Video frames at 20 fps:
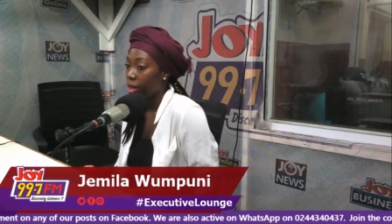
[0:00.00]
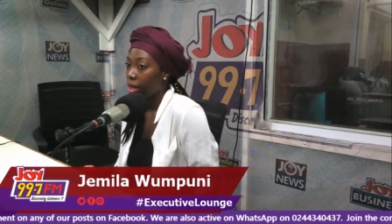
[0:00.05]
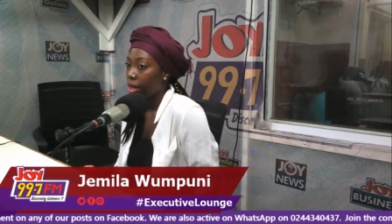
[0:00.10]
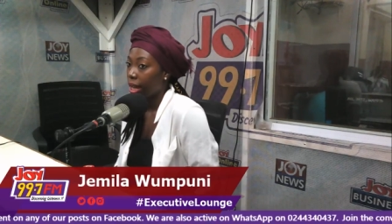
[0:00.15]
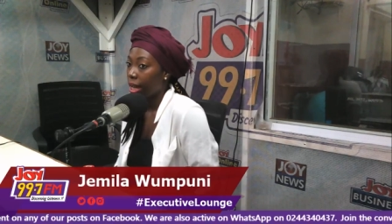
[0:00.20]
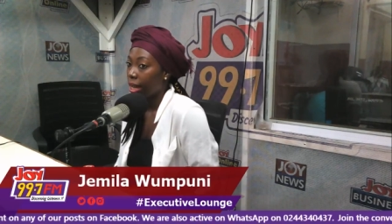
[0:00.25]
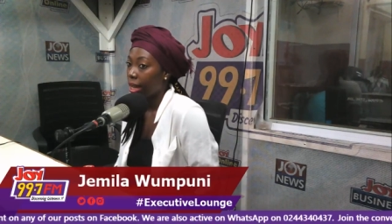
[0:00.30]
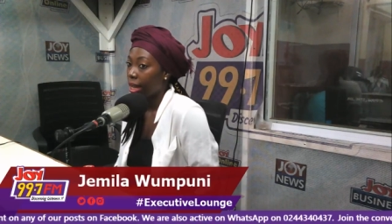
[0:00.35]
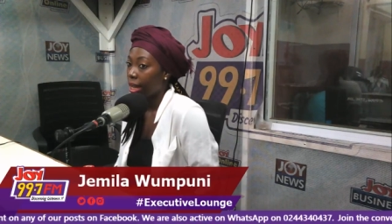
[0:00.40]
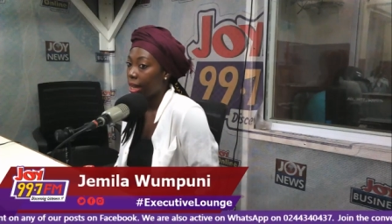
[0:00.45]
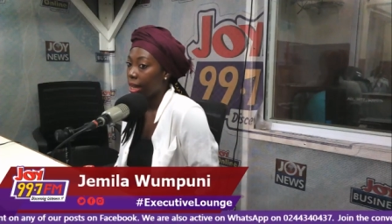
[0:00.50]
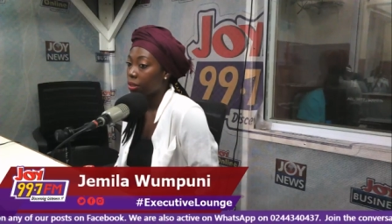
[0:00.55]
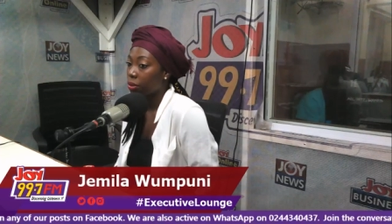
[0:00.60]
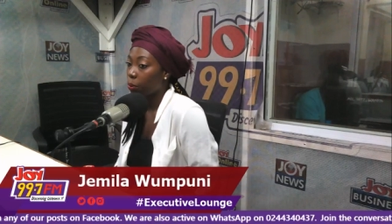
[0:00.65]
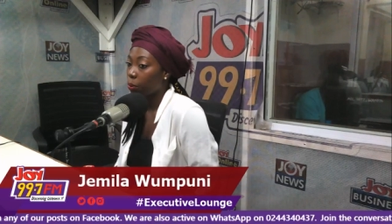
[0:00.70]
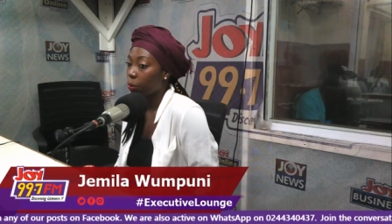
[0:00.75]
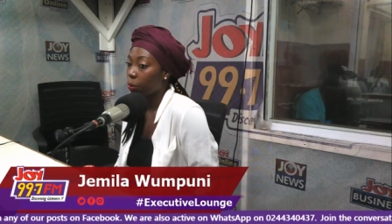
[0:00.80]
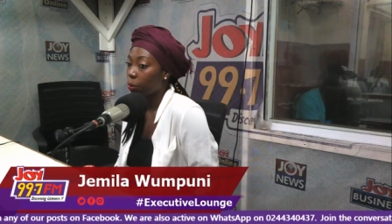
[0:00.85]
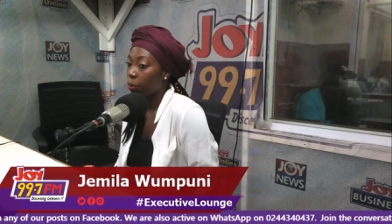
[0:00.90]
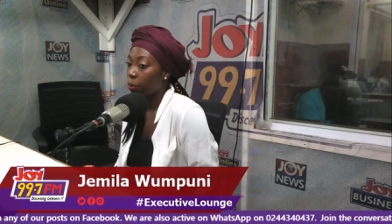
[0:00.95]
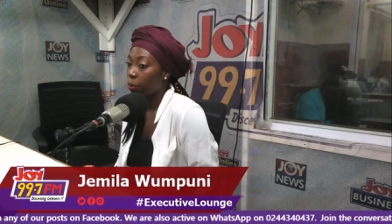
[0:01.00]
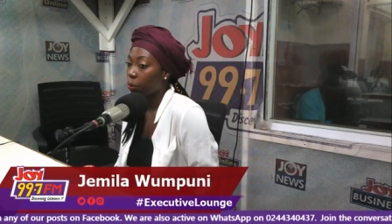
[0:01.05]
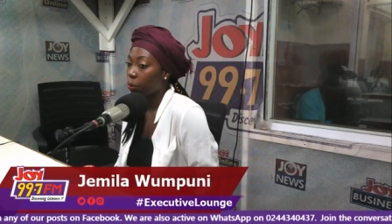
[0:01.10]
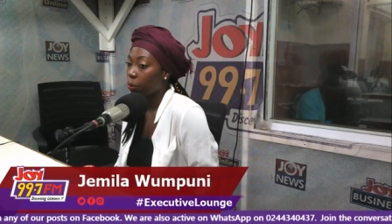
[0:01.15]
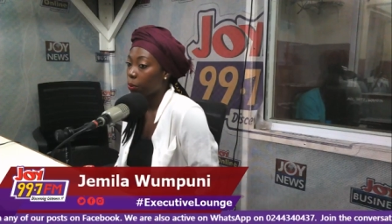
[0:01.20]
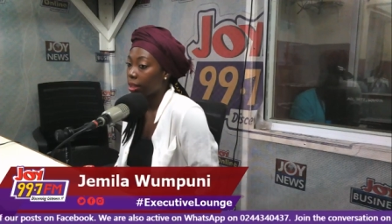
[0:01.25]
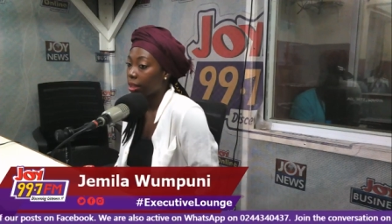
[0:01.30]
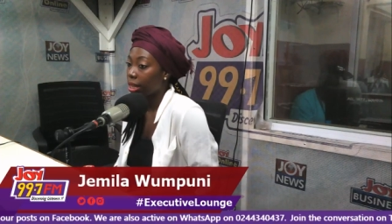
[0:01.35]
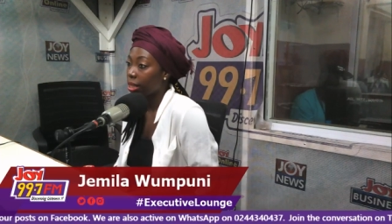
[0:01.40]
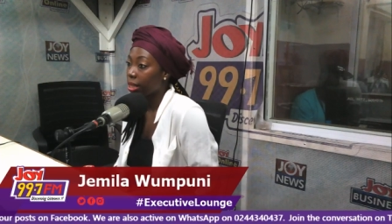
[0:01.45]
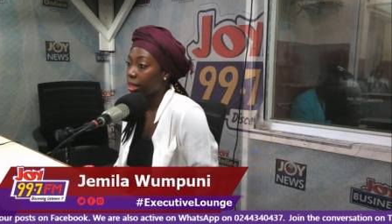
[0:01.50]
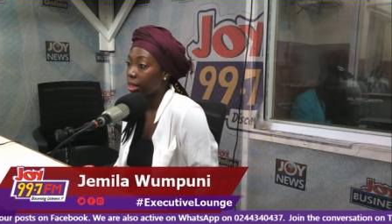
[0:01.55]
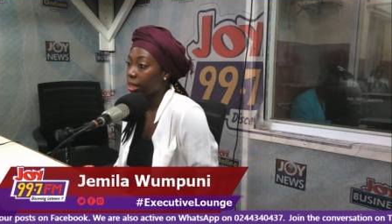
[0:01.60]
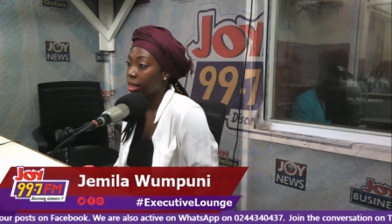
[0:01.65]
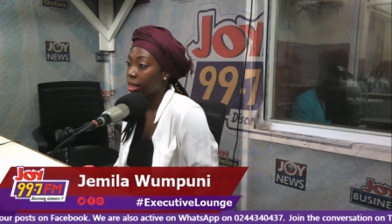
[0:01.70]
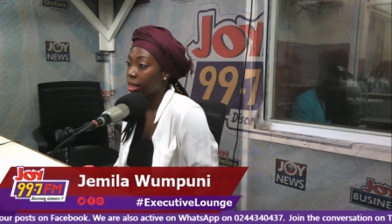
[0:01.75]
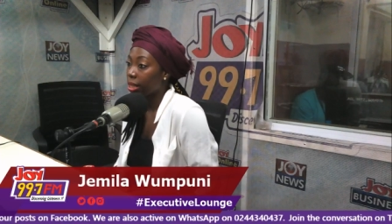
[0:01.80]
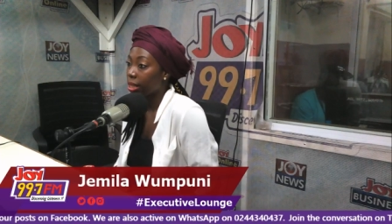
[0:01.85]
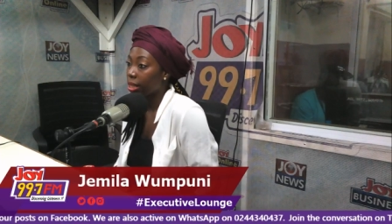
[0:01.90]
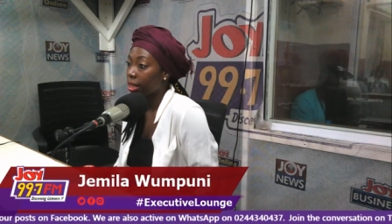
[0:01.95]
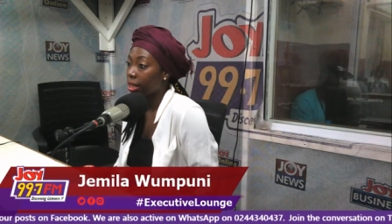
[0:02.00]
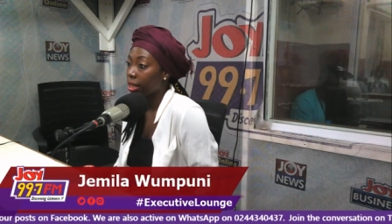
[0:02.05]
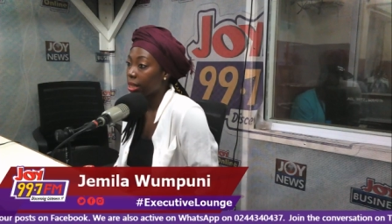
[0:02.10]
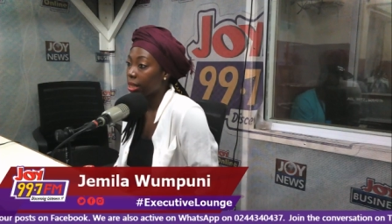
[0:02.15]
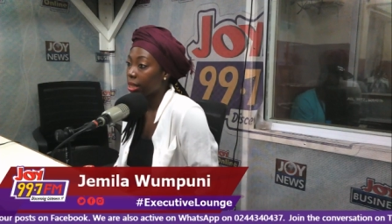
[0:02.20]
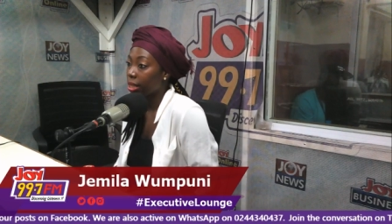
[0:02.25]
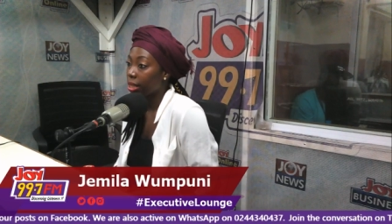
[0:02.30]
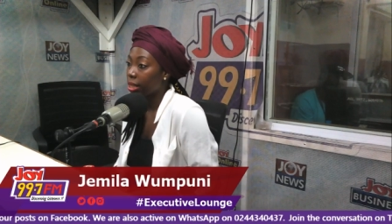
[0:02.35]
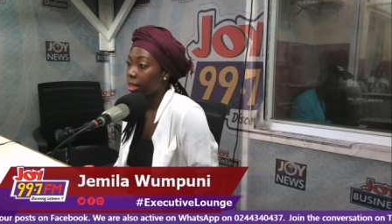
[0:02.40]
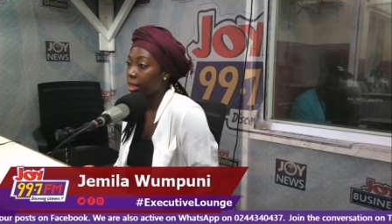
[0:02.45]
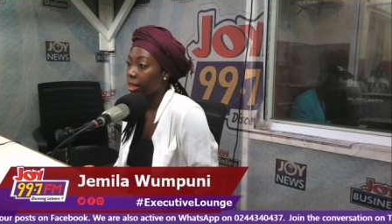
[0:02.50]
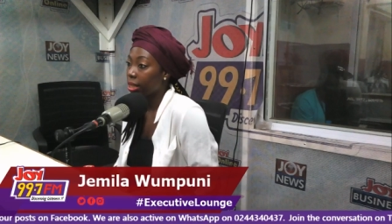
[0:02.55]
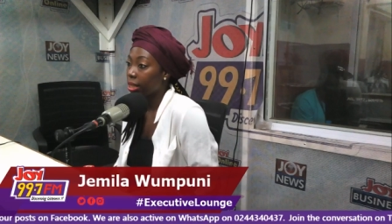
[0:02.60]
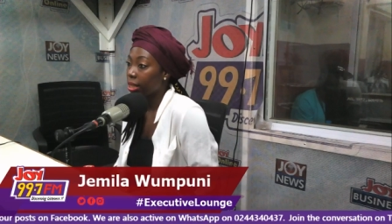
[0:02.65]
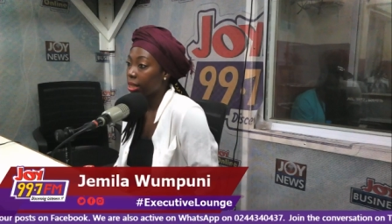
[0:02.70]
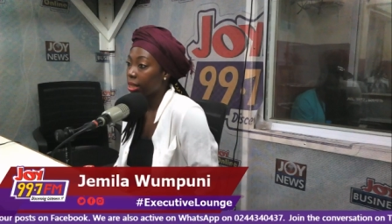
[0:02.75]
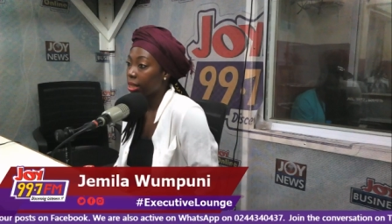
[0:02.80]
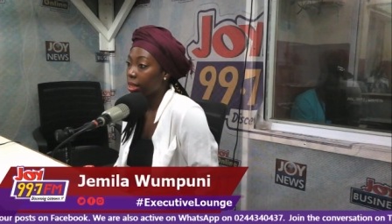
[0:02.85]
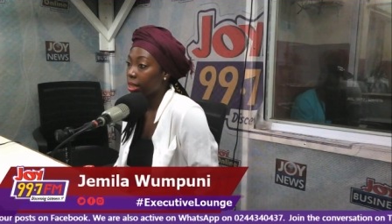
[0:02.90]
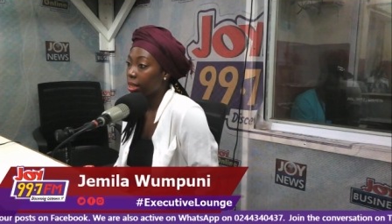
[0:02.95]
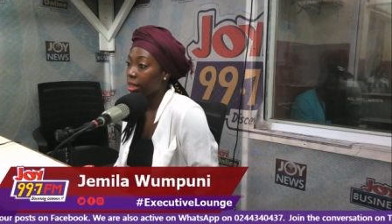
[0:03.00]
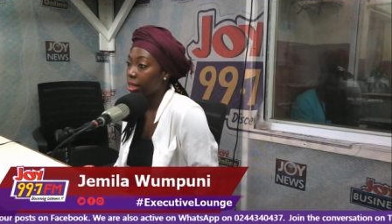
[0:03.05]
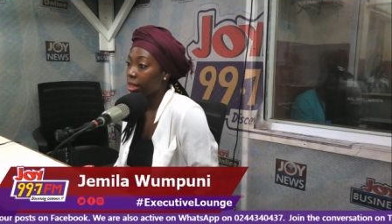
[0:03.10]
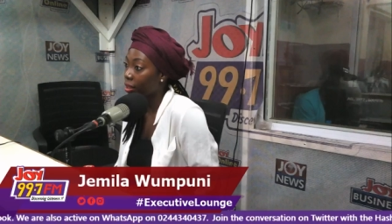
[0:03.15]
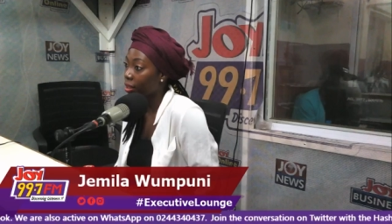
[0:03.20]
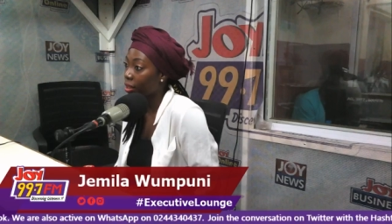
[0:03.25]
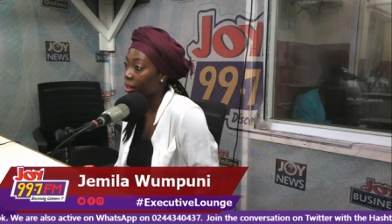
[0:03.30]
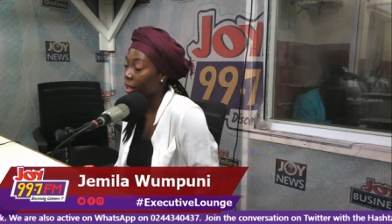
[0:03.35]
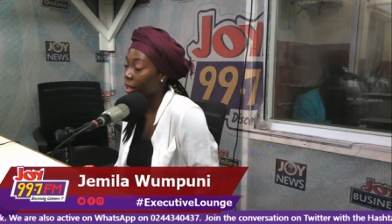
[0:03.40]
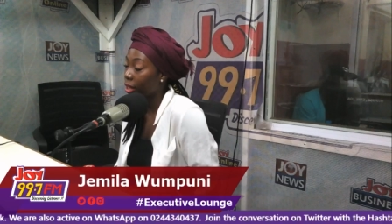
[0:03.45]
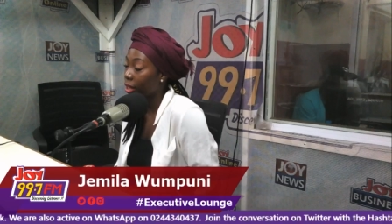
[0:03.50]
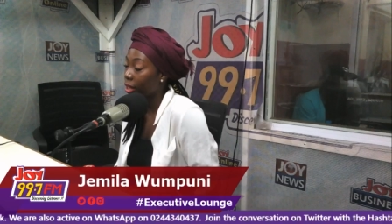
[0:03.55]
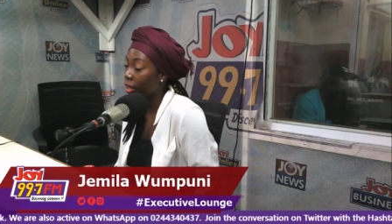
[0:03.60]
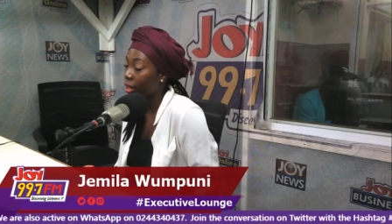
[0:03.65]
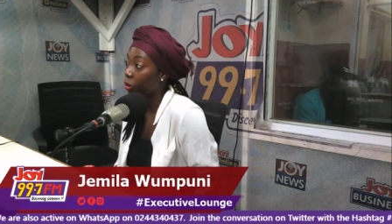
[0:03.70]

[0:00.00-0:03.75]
And this is where the internet has been very useful for me, um,